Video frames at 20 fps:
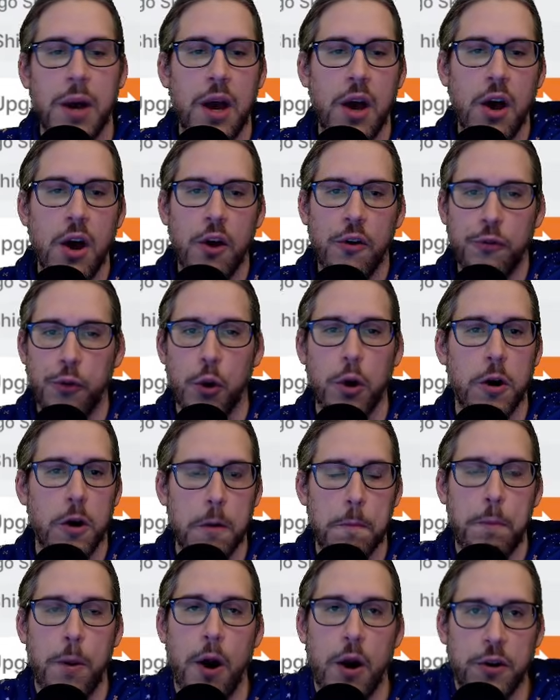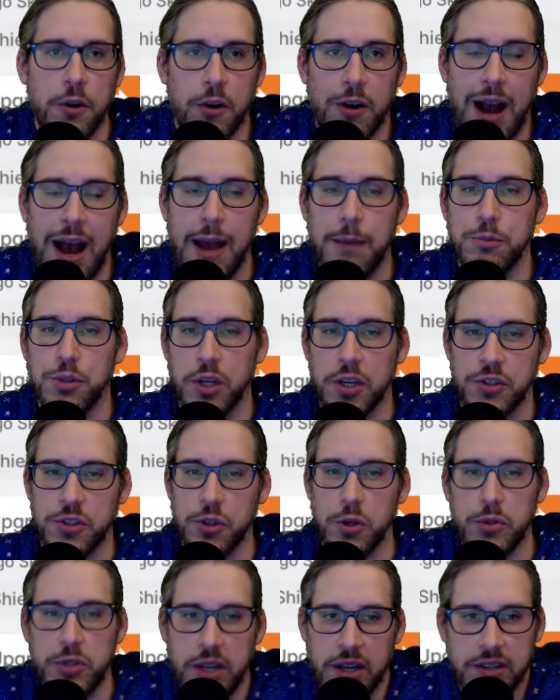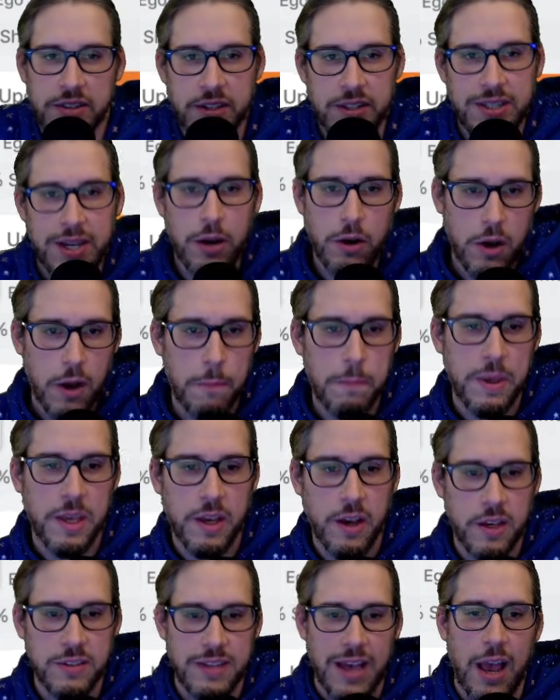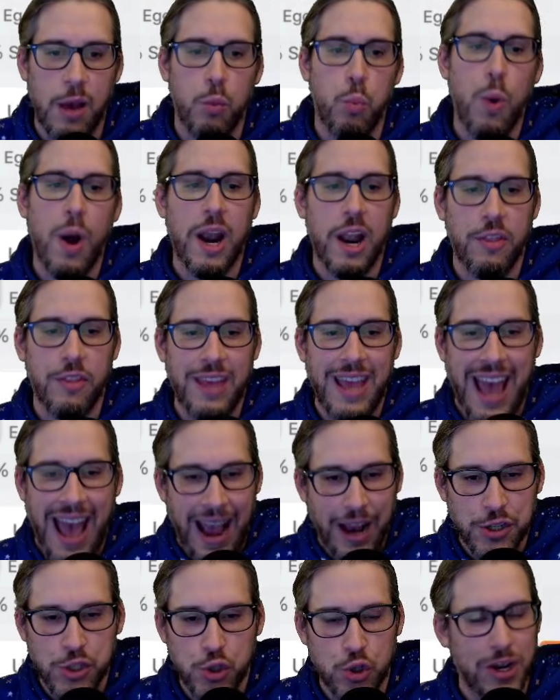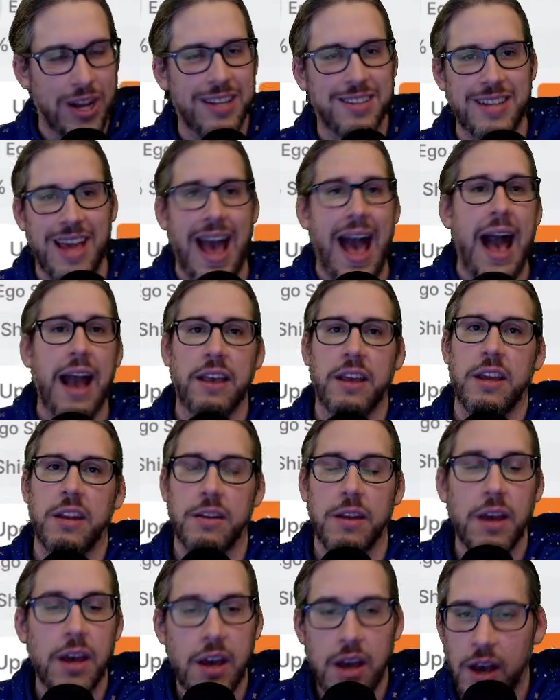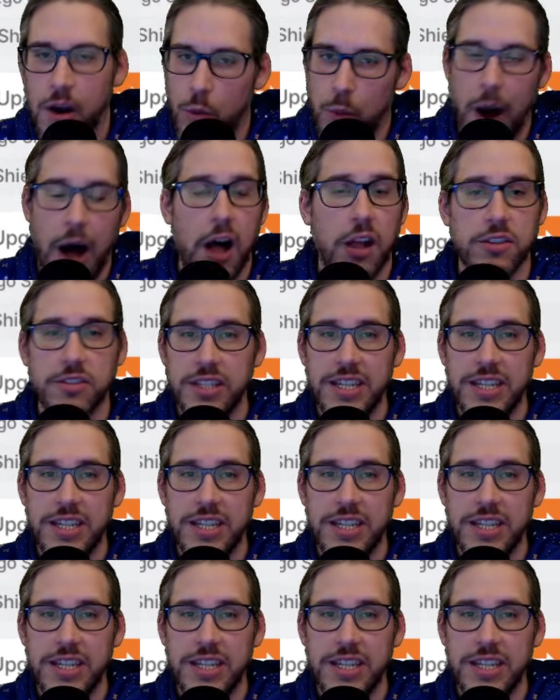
For her partner, I'm just using Zatera because I wanted the extra attack, and well, the